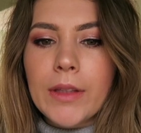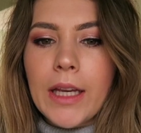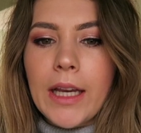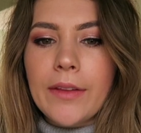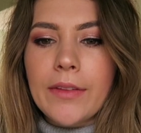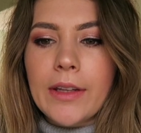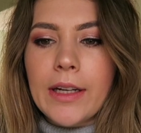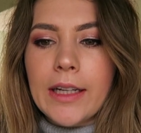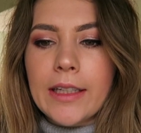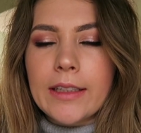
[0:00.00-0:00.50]

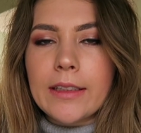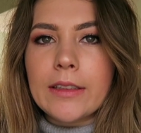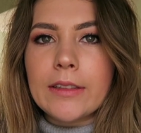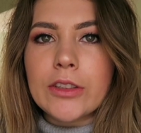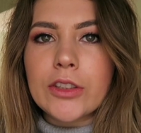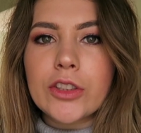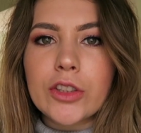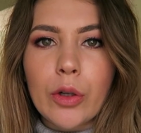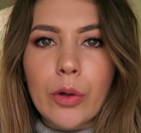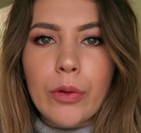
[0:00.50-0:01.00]
and then I can
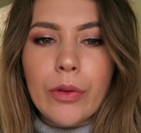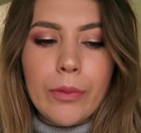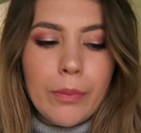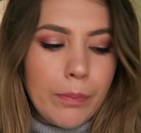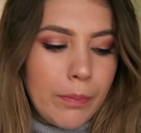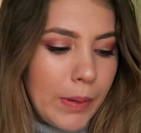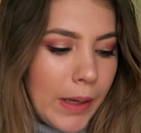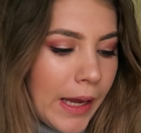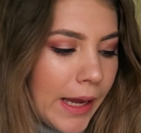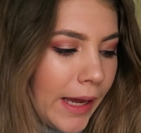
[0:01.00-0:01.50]
sew
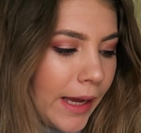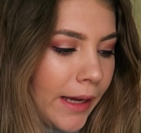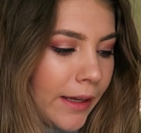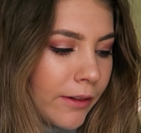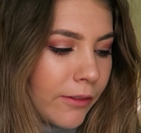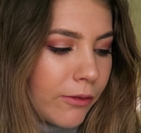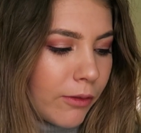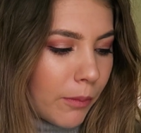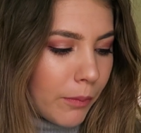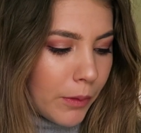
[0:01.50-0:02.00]
the
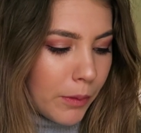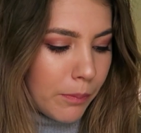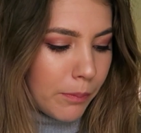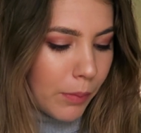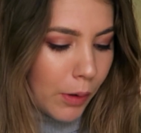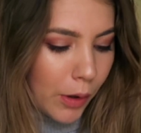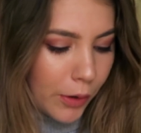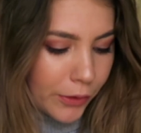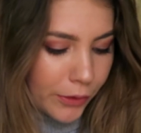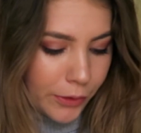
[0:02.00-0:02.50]
band from the
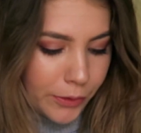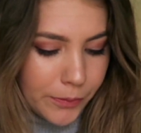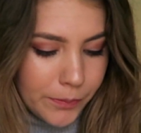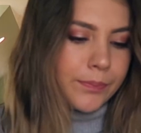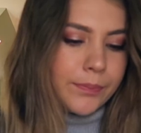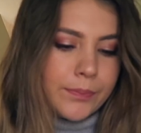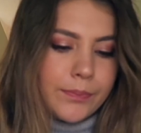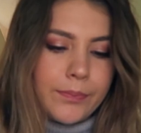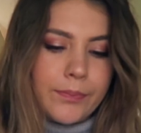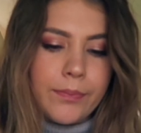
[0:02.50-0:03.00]
bottom,